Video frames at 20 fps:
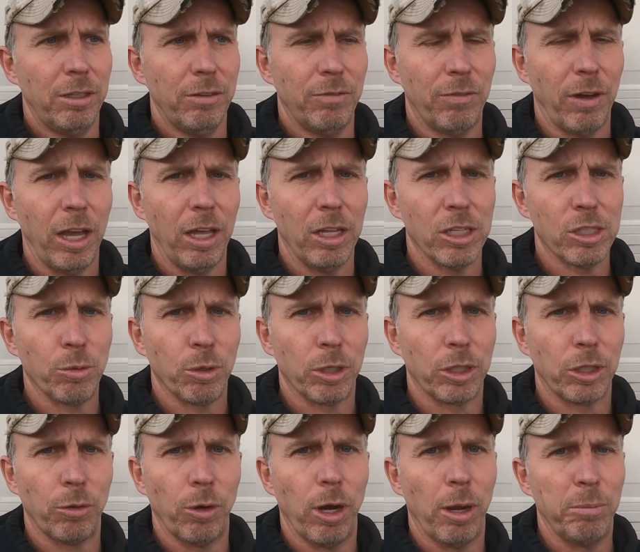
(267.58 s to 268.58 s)
Files were
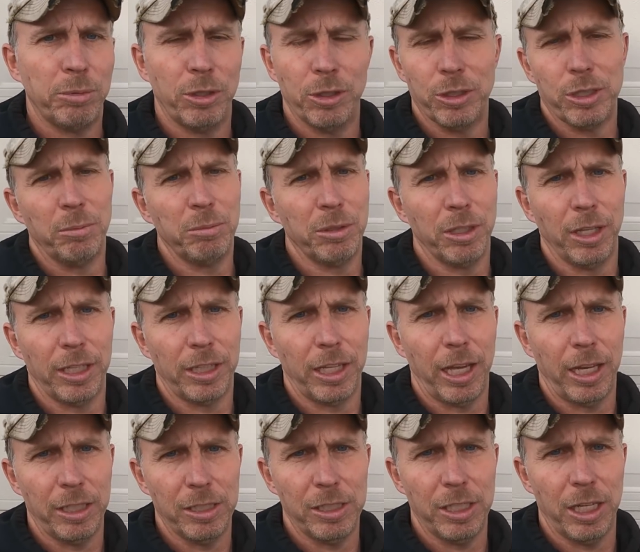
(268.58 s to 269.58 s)
corrupt or something like
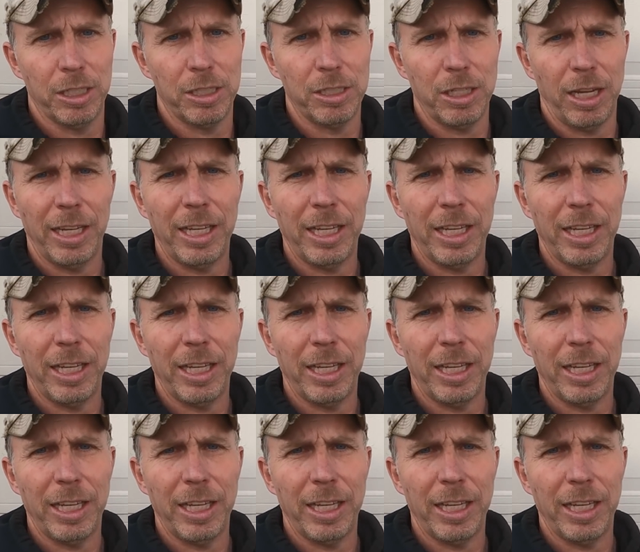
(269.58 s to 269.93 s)
that, it says.